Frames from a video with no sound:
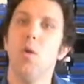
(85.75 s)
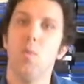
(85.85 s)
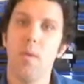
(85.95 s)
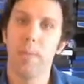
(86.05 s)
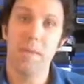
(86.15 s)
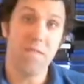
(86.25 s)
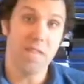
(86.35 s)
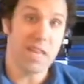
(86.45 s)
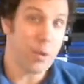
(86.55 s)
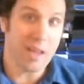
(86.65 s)
with the
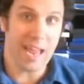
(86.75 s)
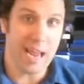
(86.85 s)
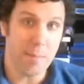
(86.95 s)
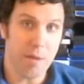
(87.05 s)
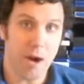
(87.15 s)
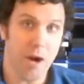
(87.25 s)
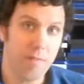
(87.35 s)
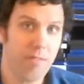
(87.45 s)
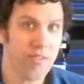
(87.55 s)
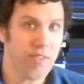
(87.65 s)
video game
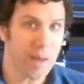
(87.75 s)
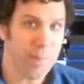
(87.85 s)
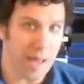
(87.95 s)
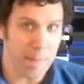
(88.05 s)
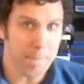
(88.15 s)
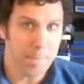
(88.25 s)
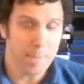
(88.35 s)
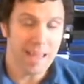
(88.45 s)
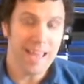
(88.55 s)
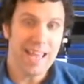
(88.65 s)
of the same name,
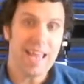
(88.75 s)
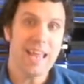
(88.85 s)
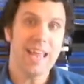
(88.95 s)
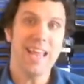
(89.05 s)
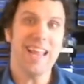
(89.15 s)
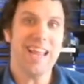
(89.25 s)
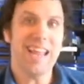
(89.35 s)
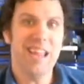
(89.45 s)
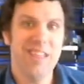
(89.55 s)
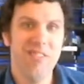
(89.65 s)

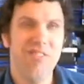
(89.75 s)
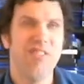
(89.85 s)
is